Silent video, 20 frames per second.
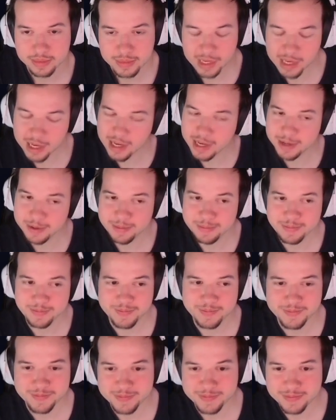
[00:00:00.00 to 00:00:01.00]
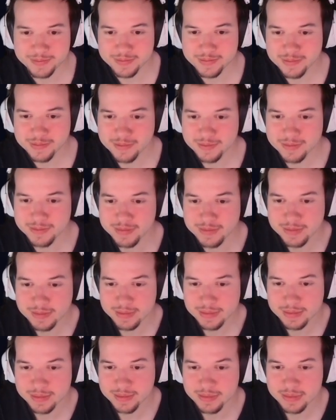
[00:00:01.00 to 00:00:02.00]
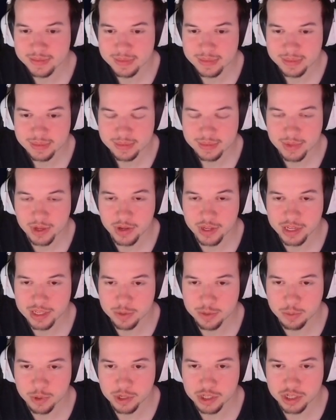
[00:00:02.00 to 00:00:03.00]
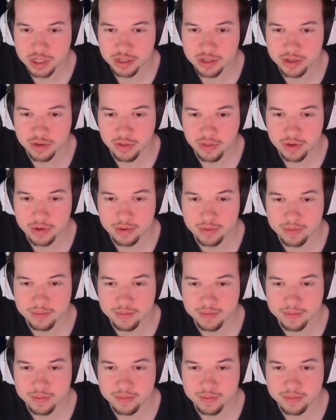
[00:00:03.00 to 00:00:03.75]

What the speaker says: Yeah. All he needs is one Jinzo, though.